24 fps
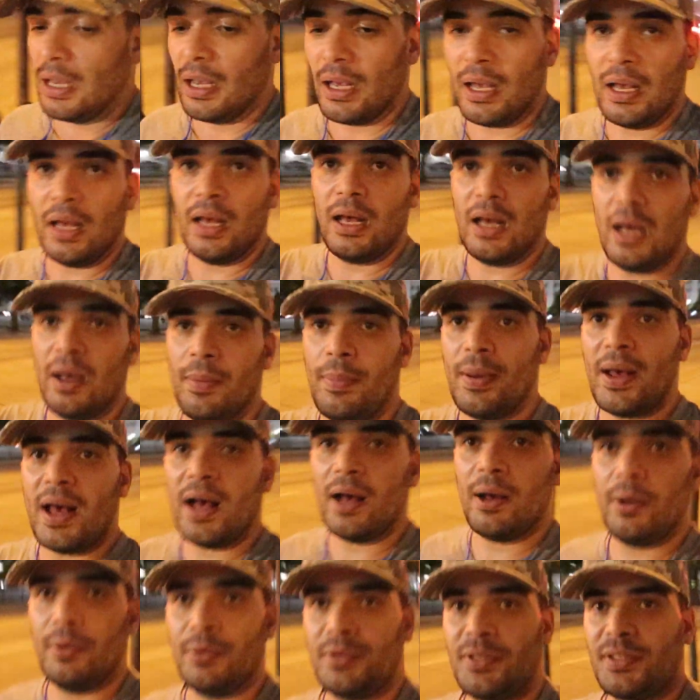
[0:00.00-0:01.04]

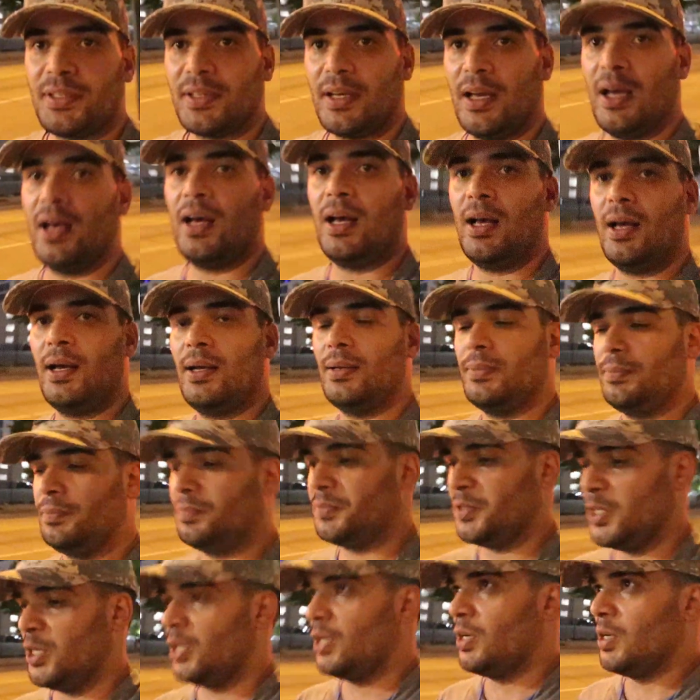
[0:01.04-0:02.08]
about,
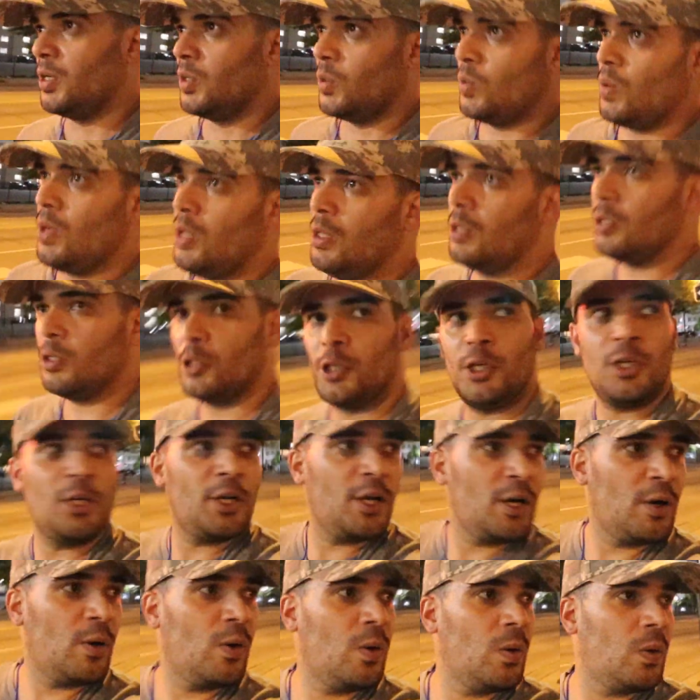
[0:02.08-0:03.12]
well, you
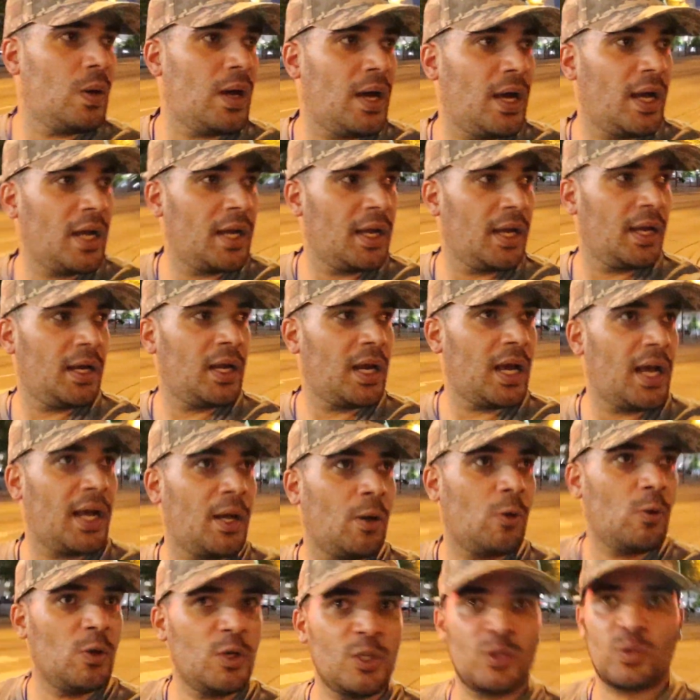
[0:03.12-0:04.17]
know, I
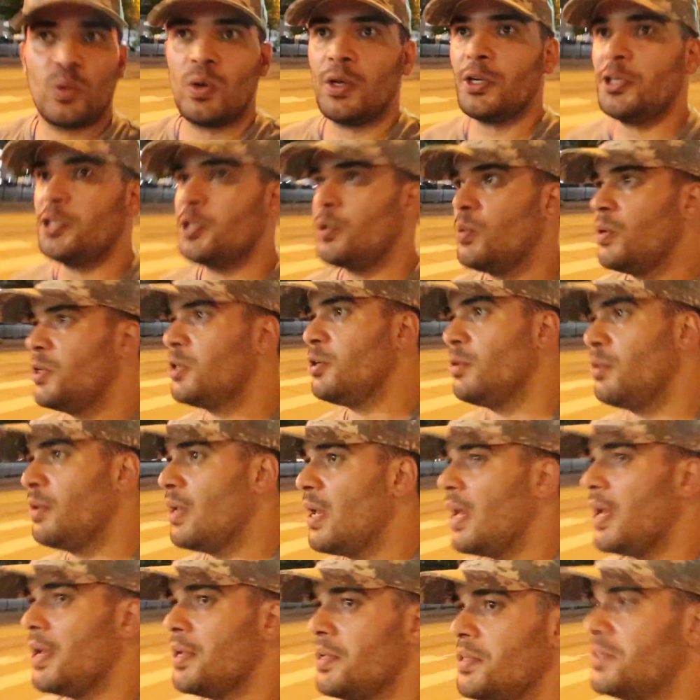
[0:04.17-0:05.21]
always wonder when you
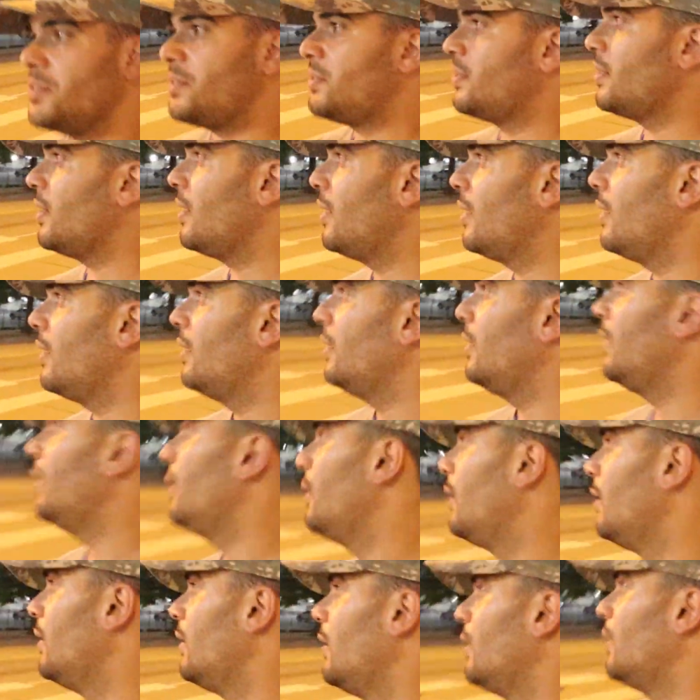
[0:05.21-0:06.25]
guys
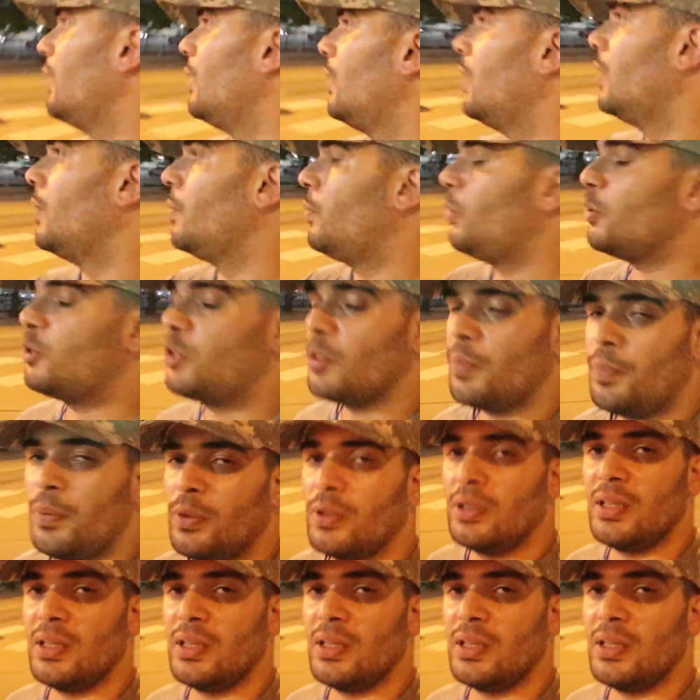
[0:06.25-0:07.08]
put the